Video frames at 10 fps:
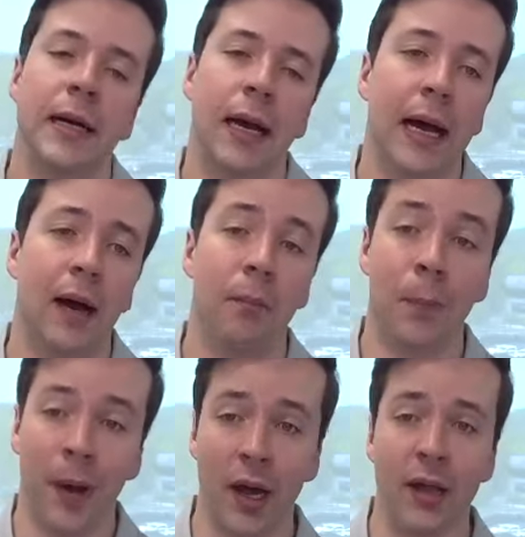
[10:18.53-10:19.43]

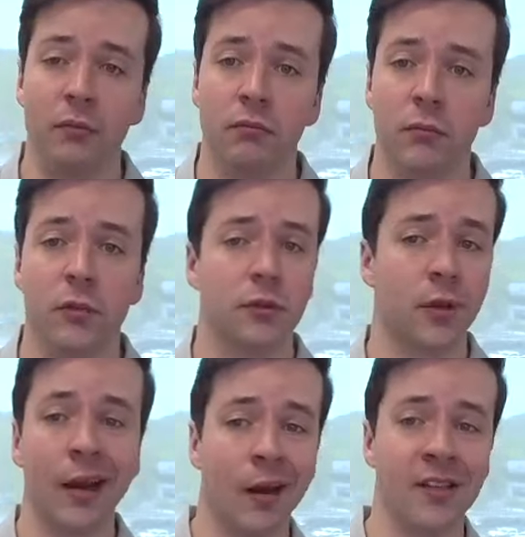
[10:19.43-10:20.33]
But
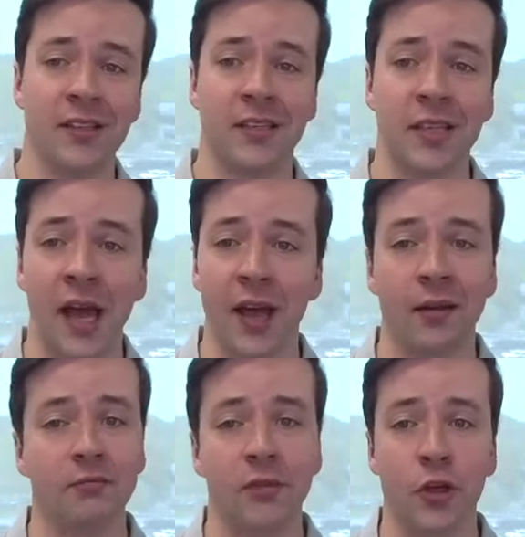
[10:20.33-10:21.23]
like Hans is
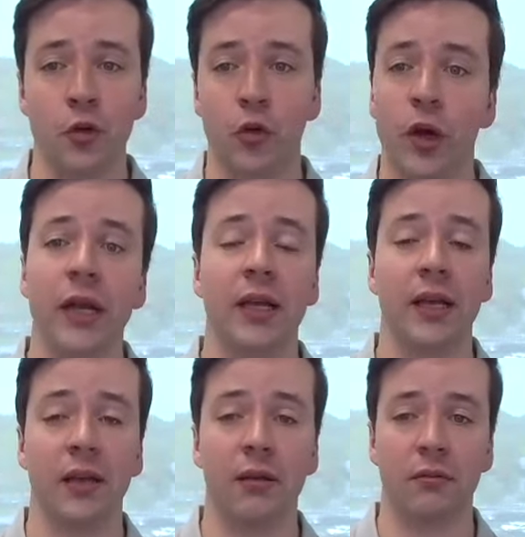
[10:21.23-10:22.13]
saying, you
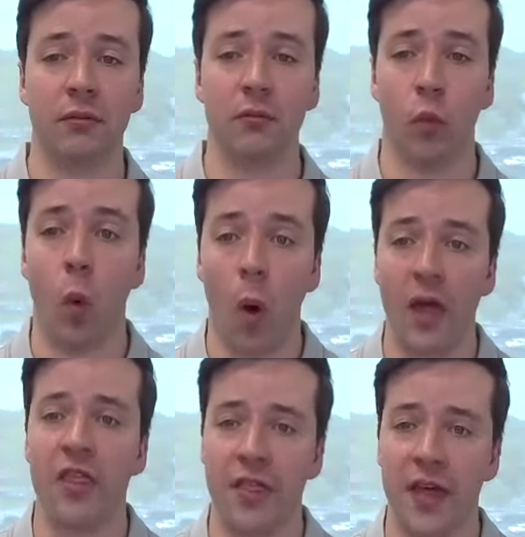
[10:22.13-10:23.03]
really
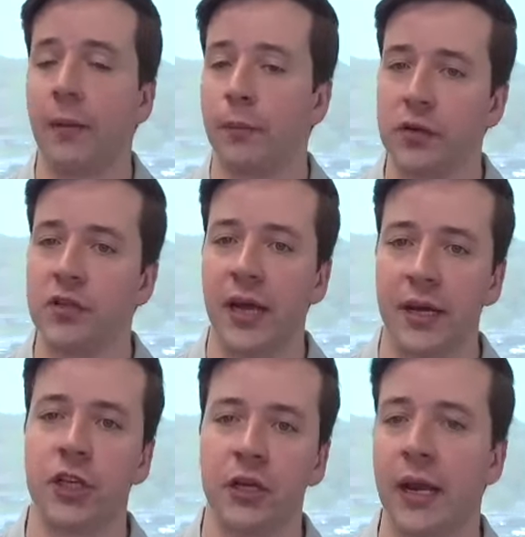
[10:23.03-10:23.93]
want that
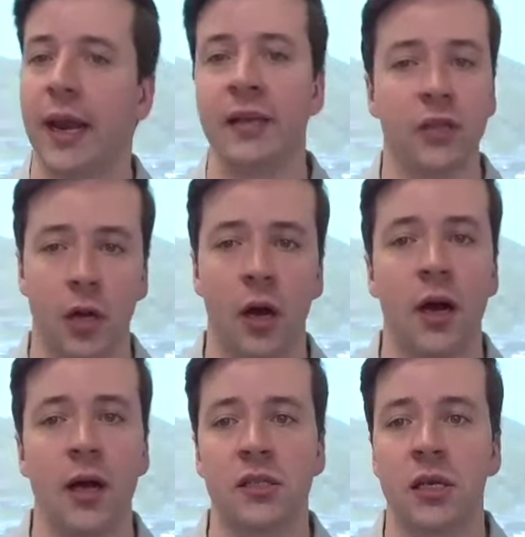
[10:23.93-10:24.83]
protection. It has a
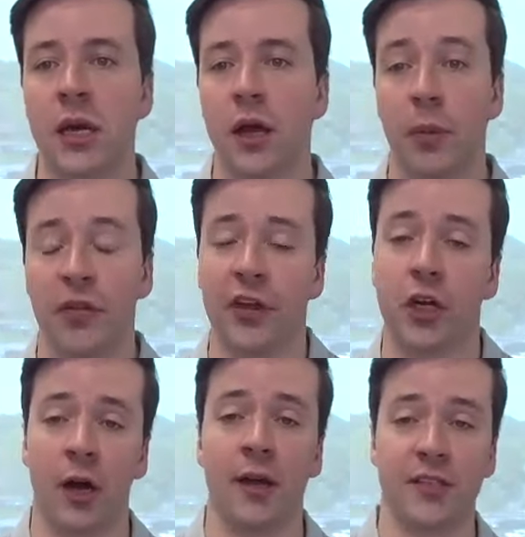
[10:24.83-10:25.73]
cost, but the
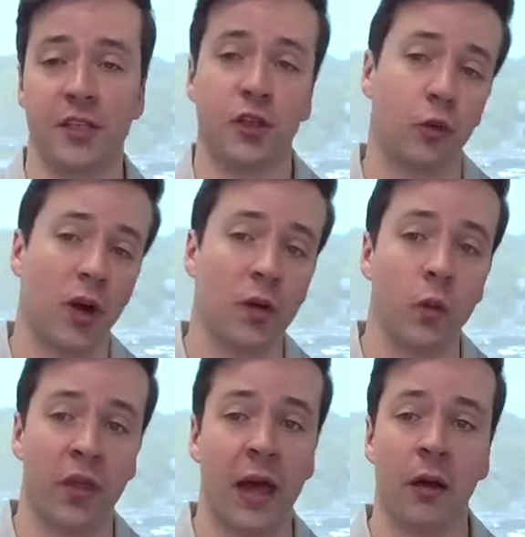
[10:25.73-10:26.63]
cost to run
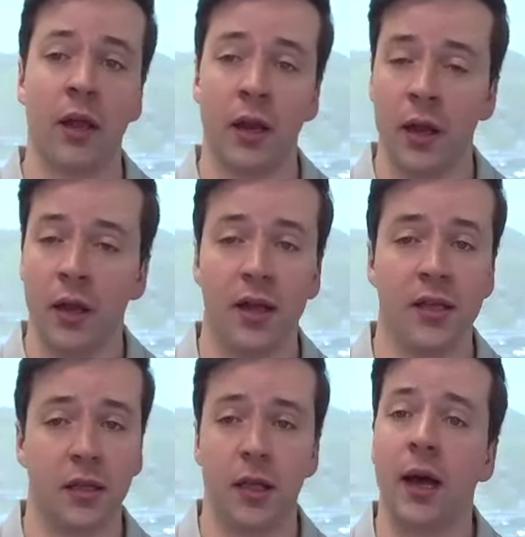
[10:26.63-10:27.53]
without it is
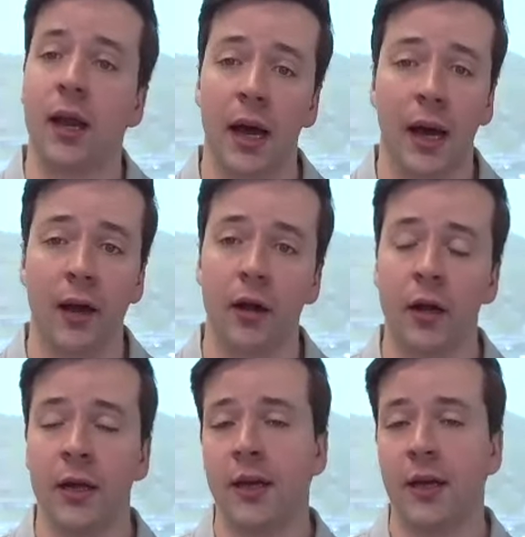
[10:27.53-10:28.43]
a lot higher.